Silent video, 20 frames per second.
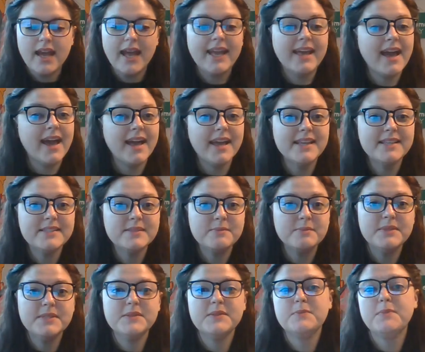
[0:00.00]
Hi guys,
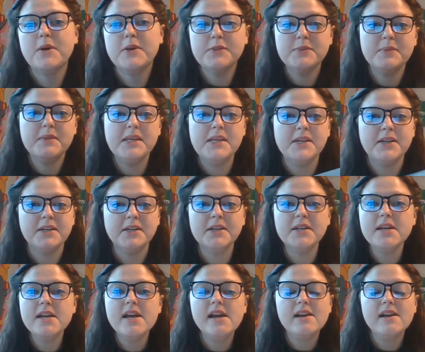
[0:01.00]
Mrs. Bozeman here.